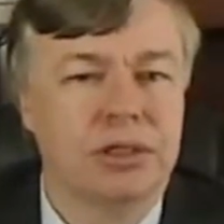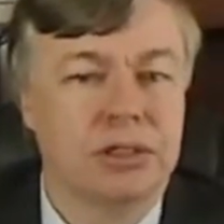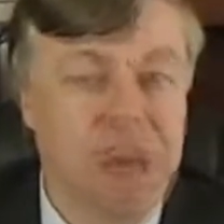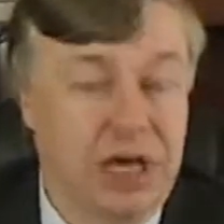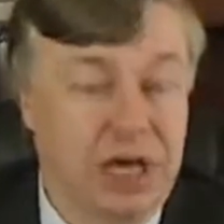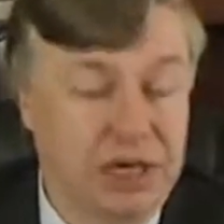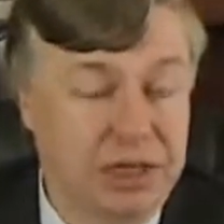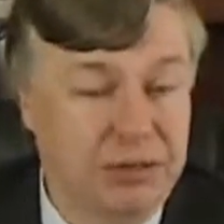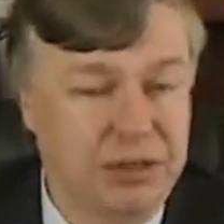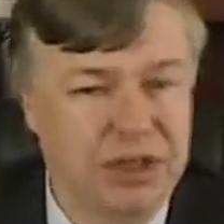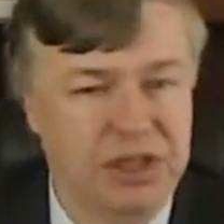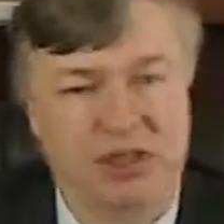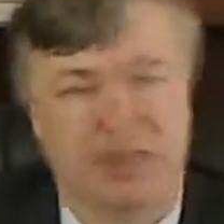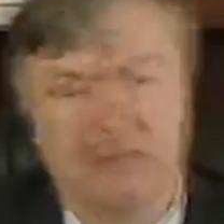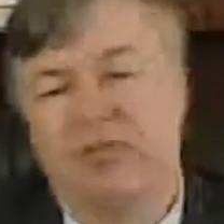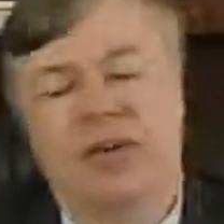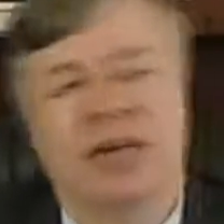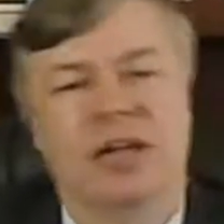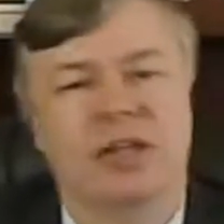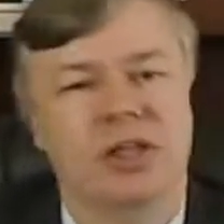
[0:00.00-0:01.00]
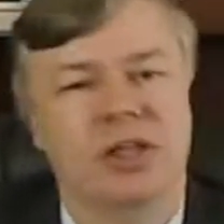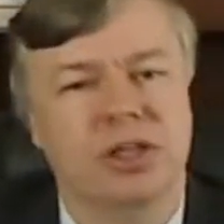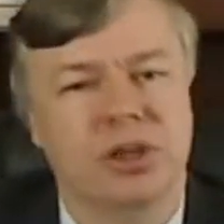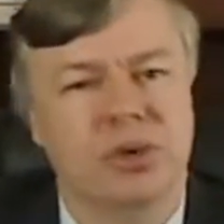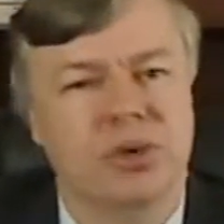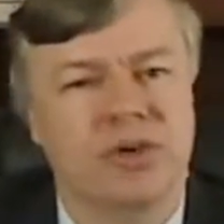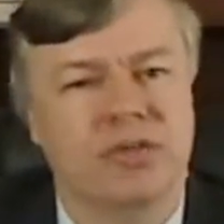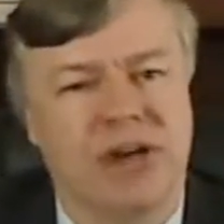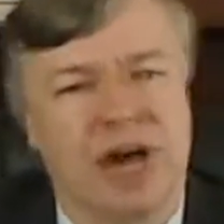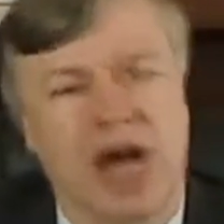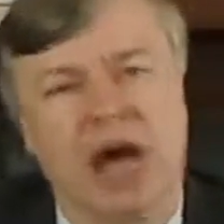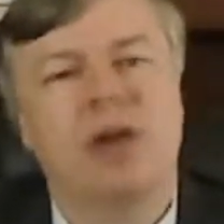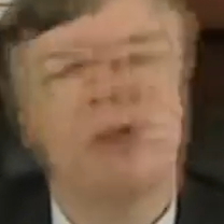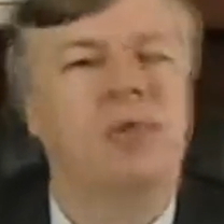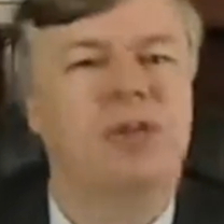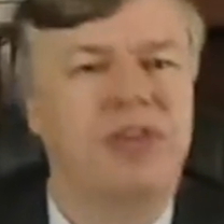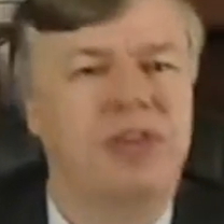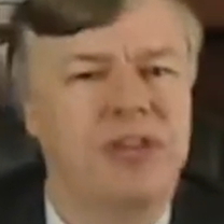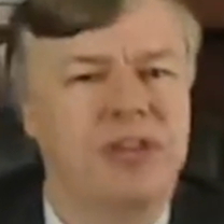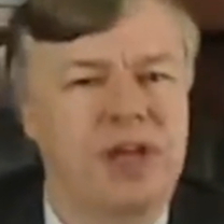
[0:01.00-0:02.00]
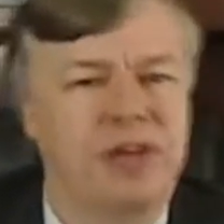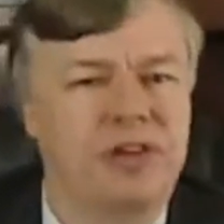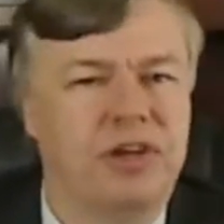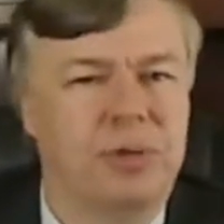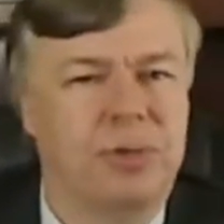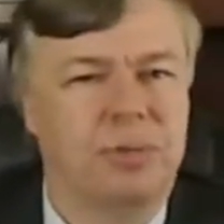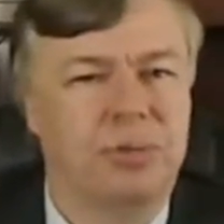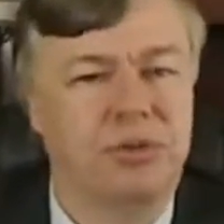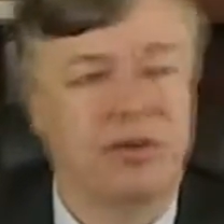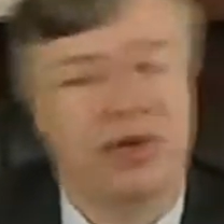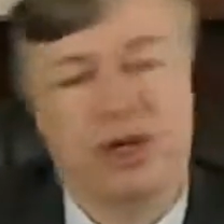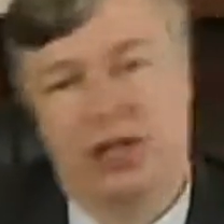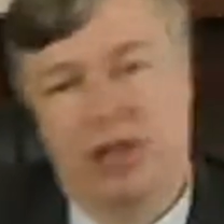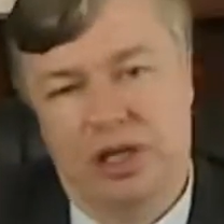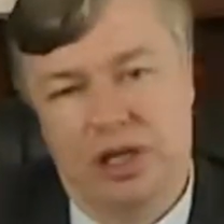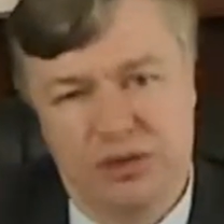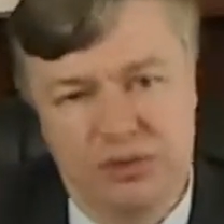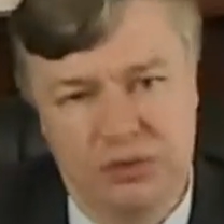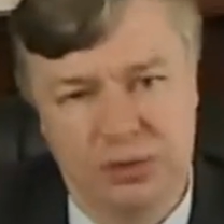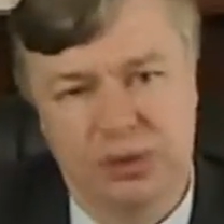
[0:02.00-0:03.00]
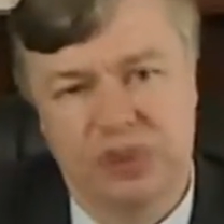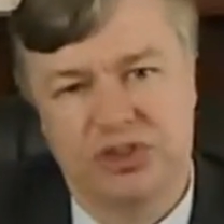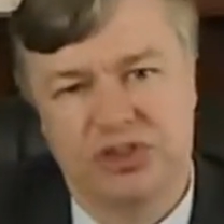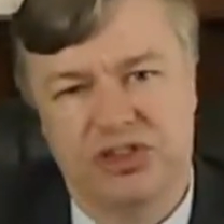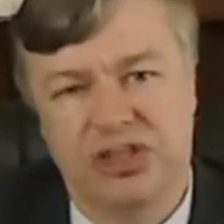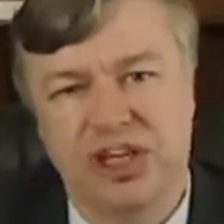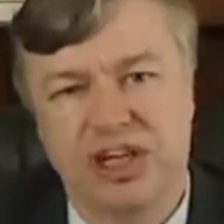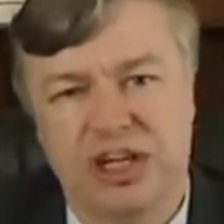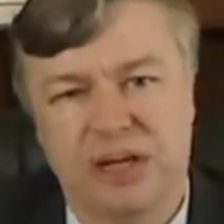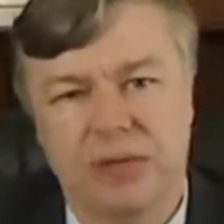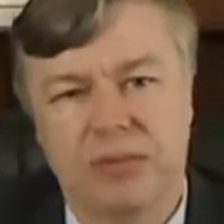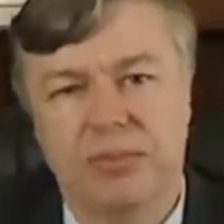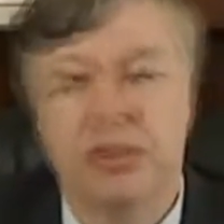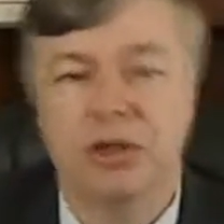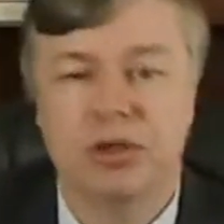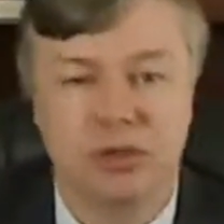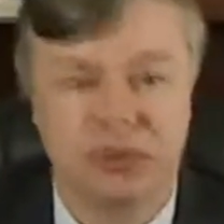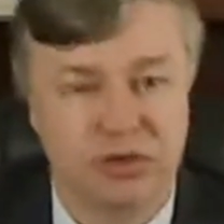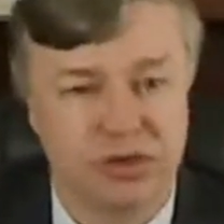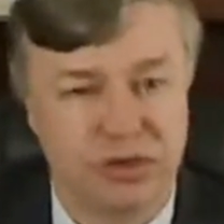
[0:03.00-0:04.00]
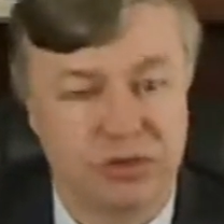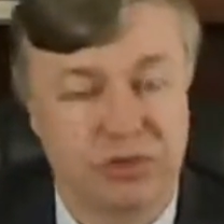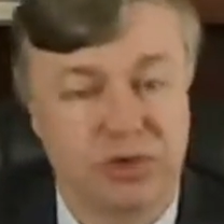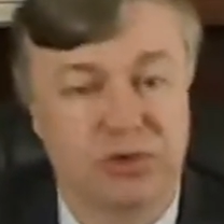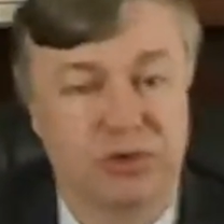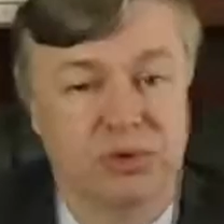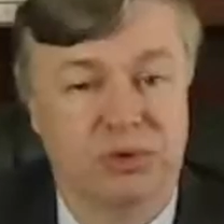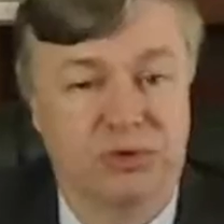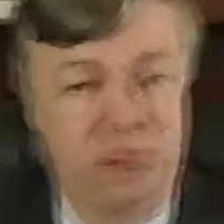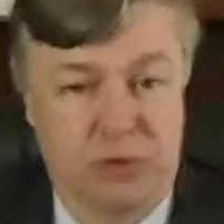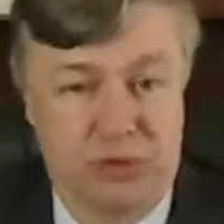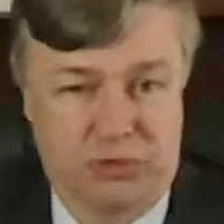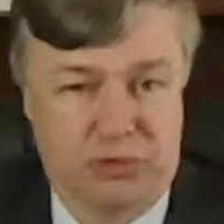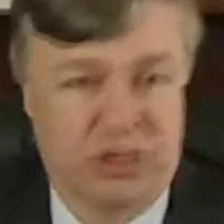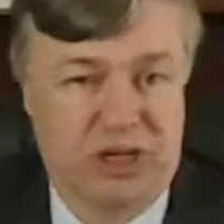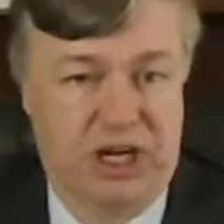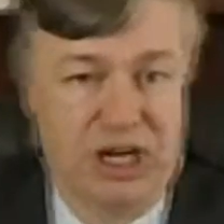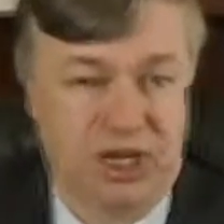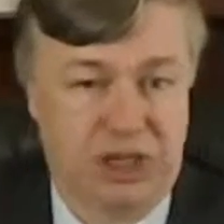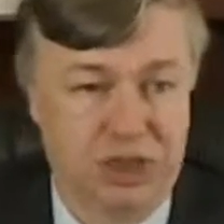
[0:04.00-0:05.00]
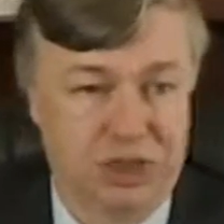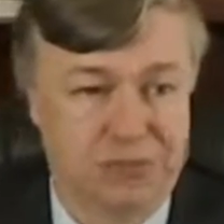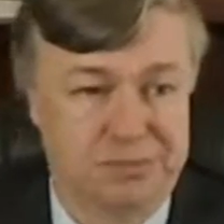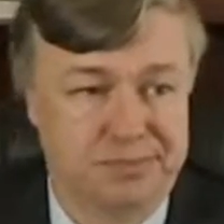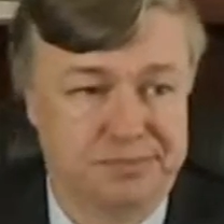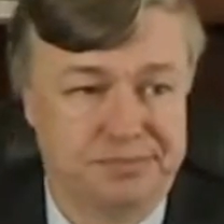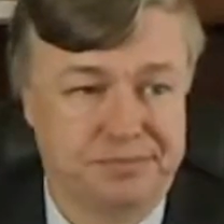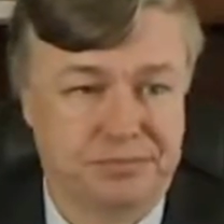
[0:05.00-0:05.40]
documenting the fact that you have gotten within that 10%, and if you exceed it, you're subject to enforcement action.